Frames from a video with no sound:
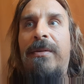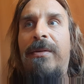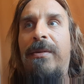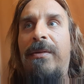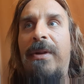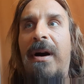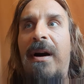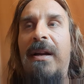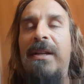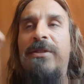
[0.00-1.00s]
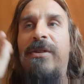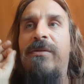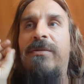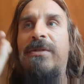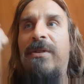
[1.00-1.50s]
to the ugly
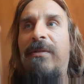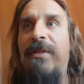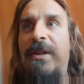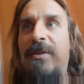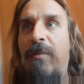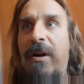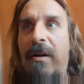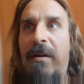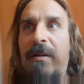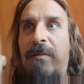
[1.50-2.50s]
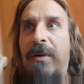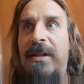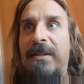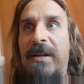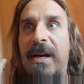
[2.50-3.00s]
truths of this world what
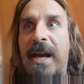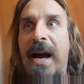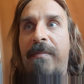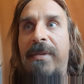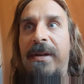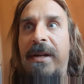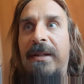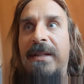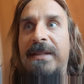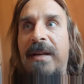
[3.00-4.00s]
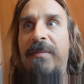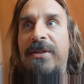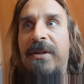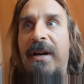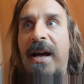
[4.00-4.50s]
is really happening
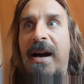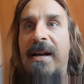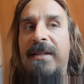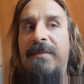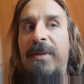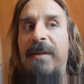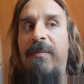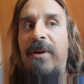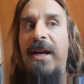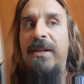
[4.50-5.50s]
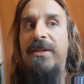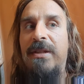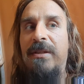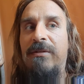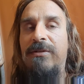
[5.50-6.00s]
deception lies manipulation
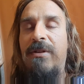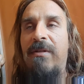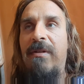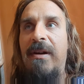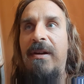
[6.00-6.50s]
control